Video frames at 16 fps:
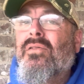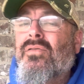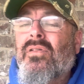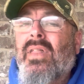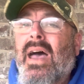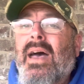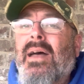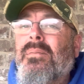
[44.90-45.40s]
for
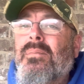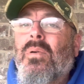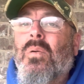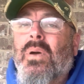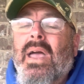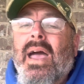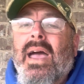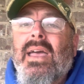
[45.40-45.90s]
that.
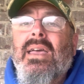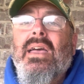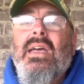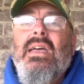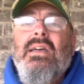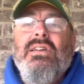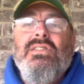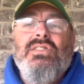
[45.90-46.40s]
Okay,
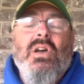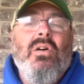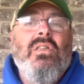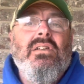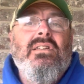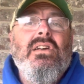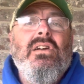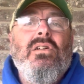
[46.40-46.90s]
so
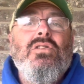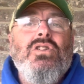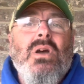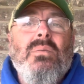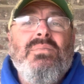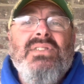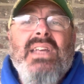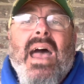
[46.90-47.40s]
the deer
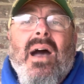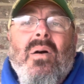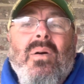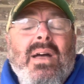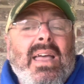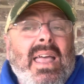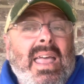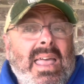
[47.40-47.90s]
jumps
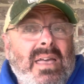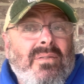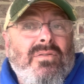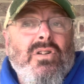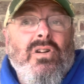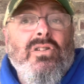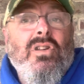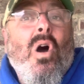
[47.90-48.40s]
out. If
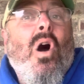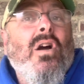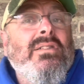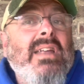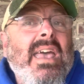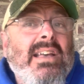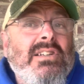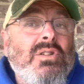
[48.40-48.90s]
your dog
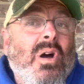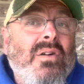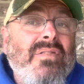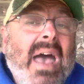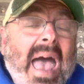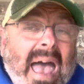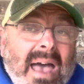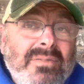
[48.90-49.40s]
takes off
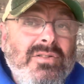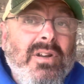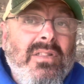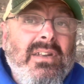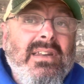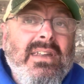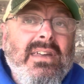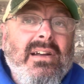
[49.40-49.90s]
after
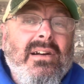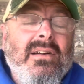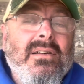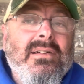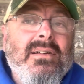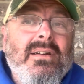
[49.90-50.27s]
the deer,